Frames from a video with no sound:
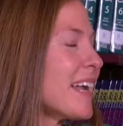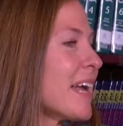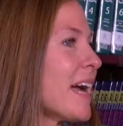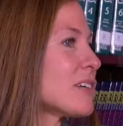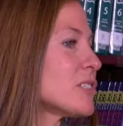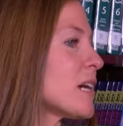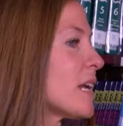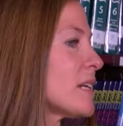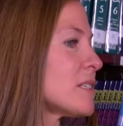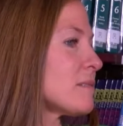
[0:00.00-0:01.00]
and I actually
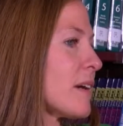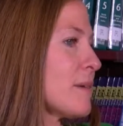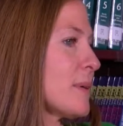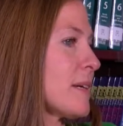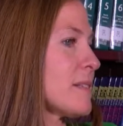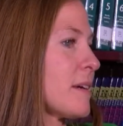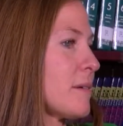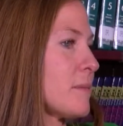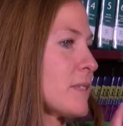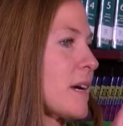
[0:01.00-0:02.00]
got into running because
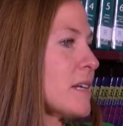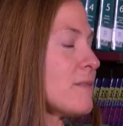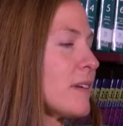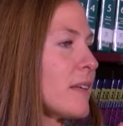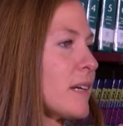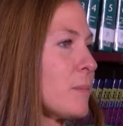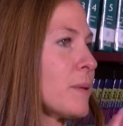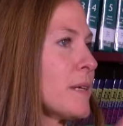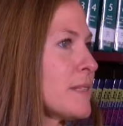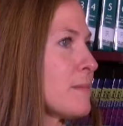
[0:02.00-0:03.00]
I was kind of at like a
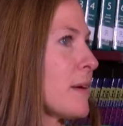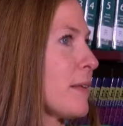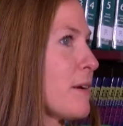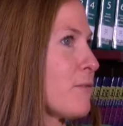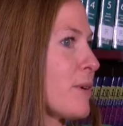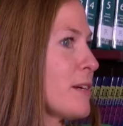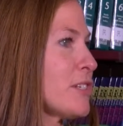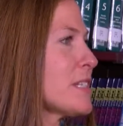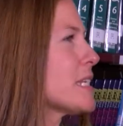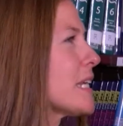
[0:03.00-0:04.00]
place in my life where I
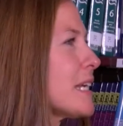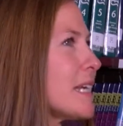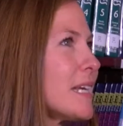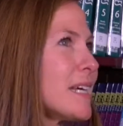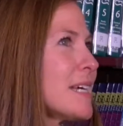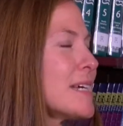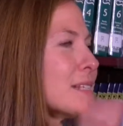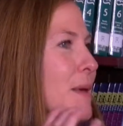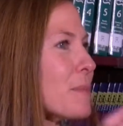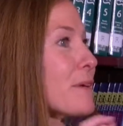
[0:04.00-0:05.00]
just needed
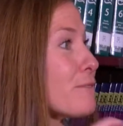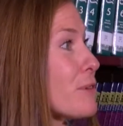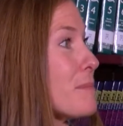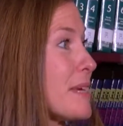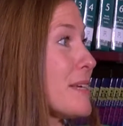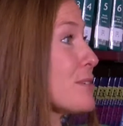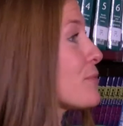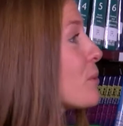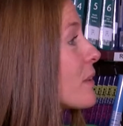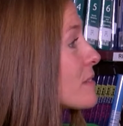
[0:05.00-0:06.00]
something for me to
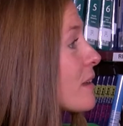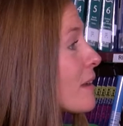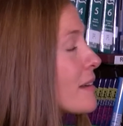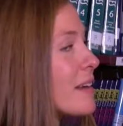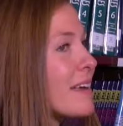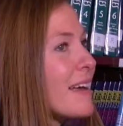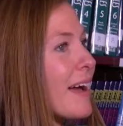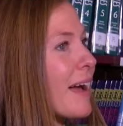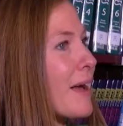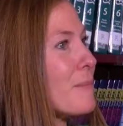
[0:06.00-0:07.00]
focus on. Yeah.
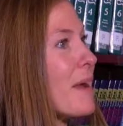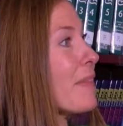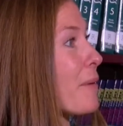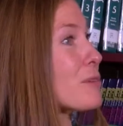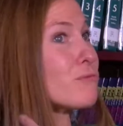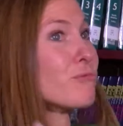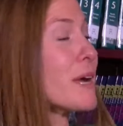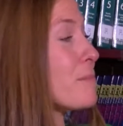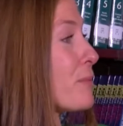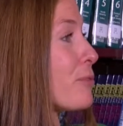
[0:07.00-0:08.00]
Um, and that was
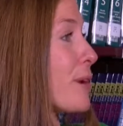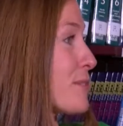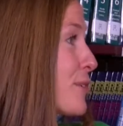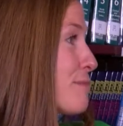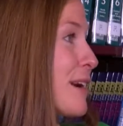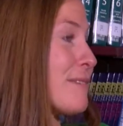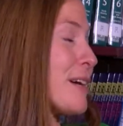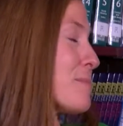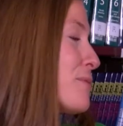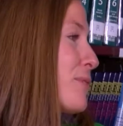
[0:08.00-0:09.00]
right before I started running,
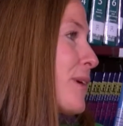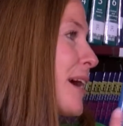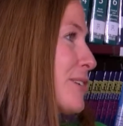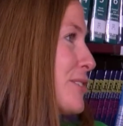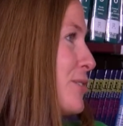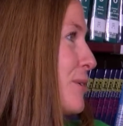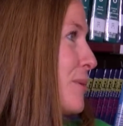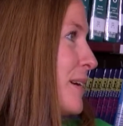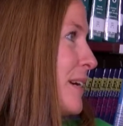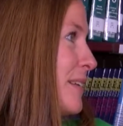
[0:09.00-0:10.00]
right before I actually started
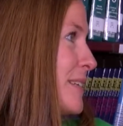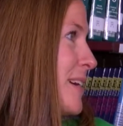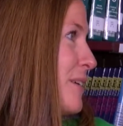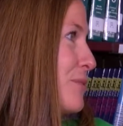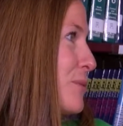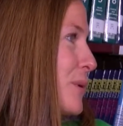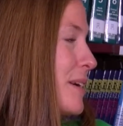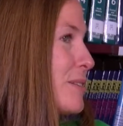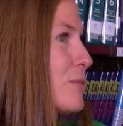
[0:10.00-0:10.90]
working in the town of Norton.